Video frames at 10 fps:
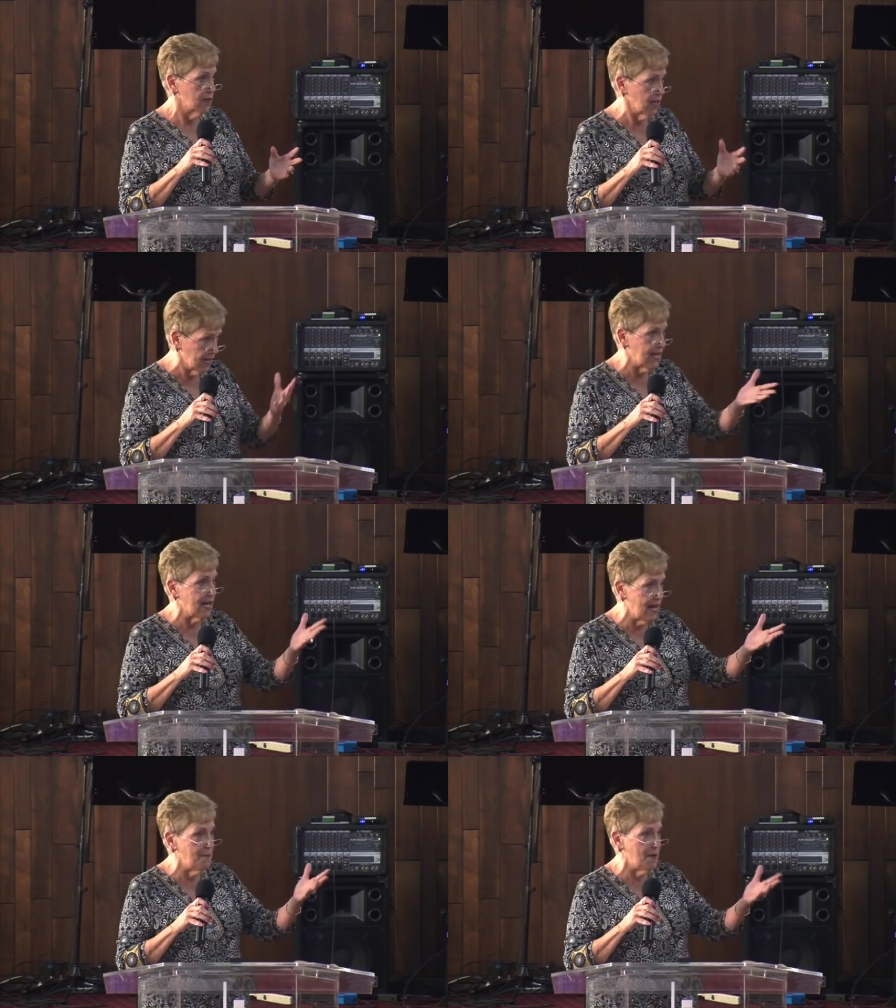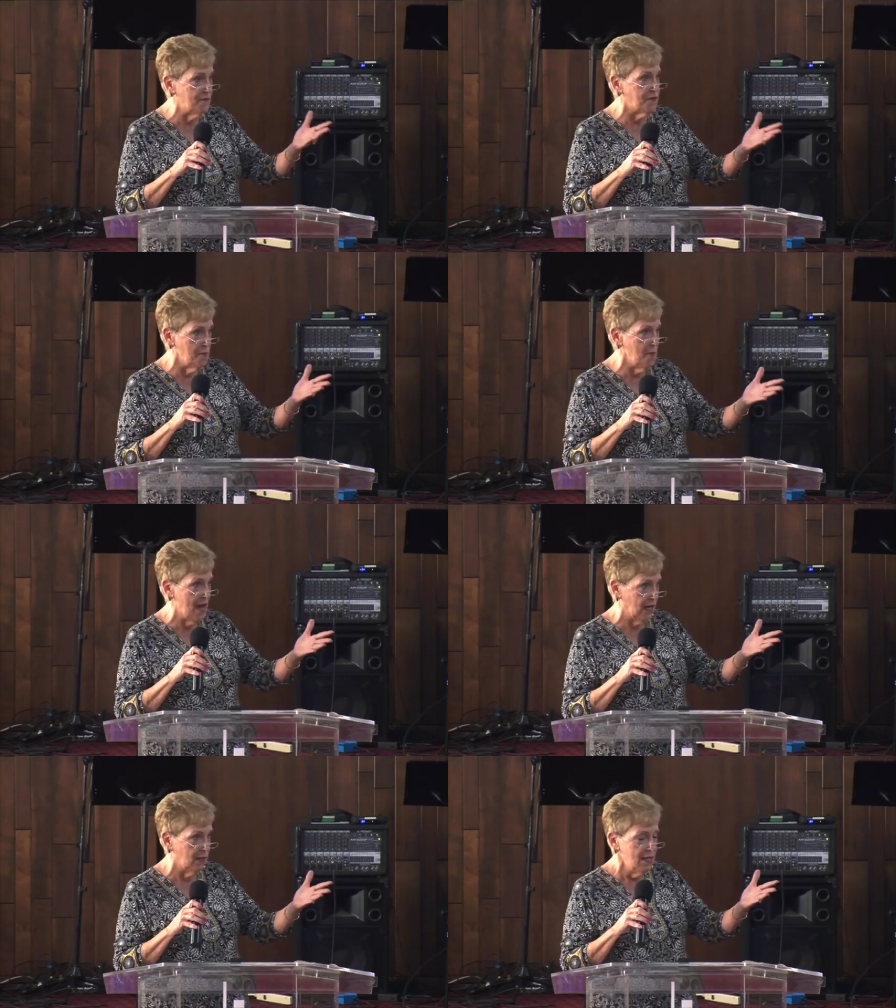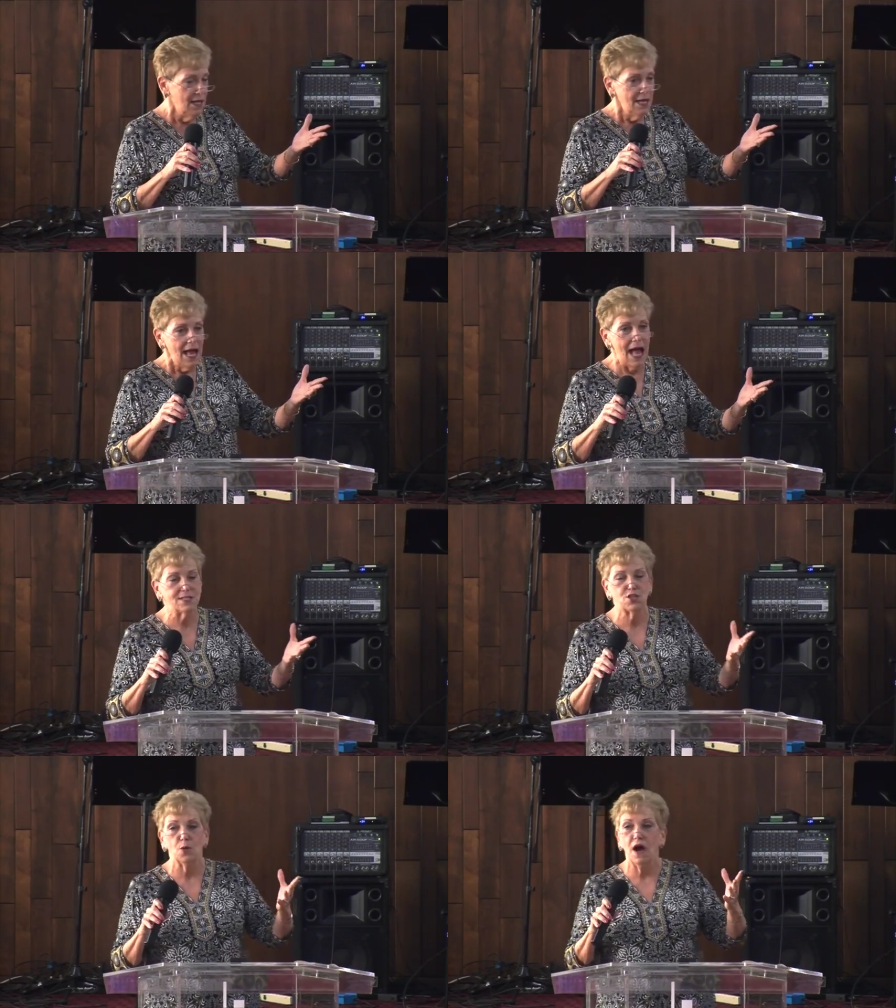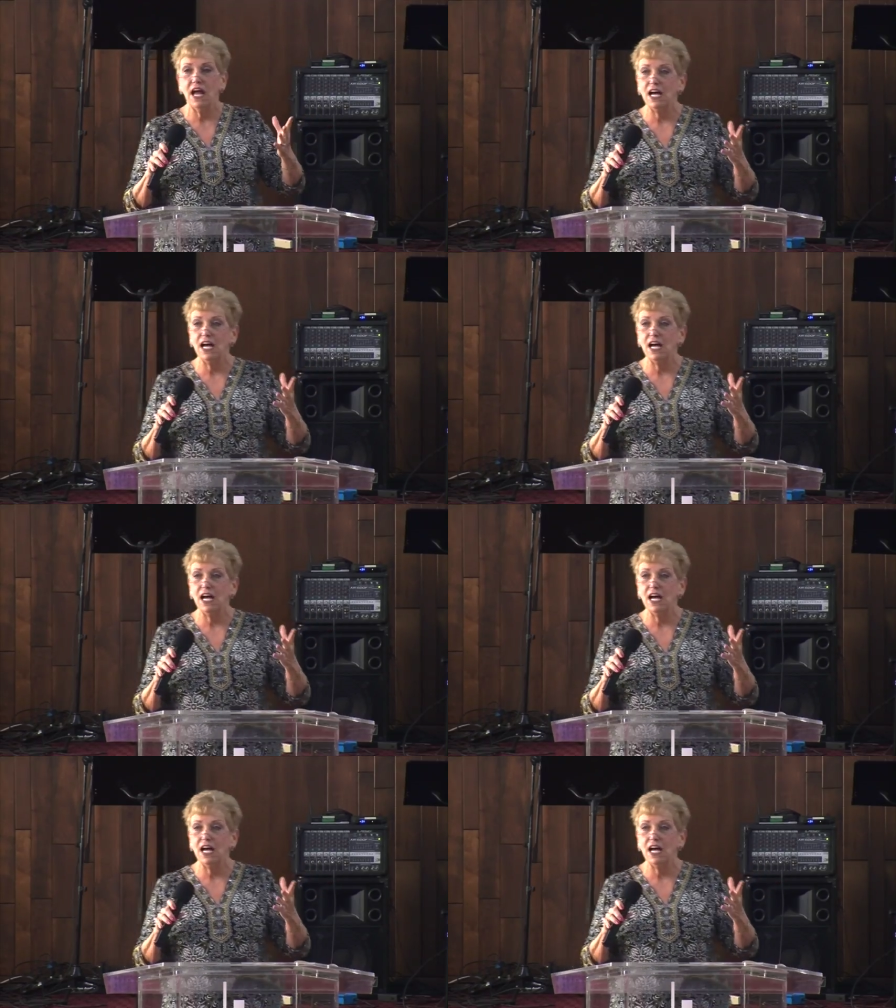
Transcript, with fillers: Can I get an amen from the men? And so my